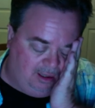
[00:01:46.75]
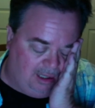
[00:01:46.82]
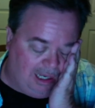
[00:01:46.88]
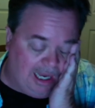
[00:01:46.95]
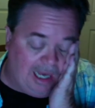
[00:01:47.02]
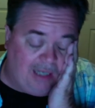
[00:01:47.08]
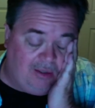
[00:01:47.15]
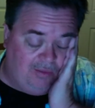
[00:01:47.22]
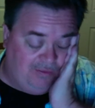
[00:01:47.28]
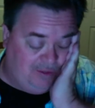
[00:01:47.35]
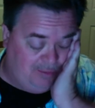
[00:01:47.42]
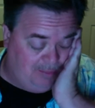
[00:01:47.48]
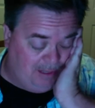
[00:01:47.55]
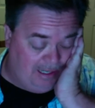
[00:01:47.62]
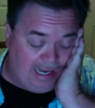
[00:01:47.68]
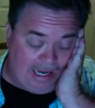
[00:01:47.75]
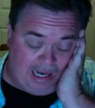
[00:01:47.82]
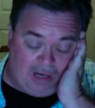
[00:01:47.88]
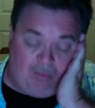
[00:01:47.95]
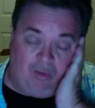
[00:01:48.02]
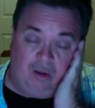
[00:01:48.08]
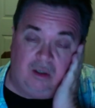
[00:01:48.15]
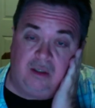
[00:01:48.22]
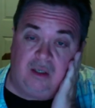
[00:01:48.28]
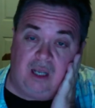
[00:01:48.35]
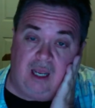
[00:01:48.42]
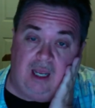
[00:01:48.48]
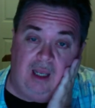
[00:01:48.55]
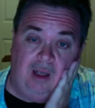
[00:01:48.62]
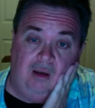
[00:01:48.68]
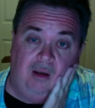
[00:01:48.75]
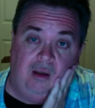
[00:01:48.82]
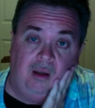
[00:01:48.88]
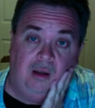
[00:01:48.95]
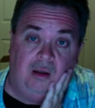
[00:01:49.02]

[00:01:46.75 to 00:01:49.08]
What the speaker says: I could have spent hours and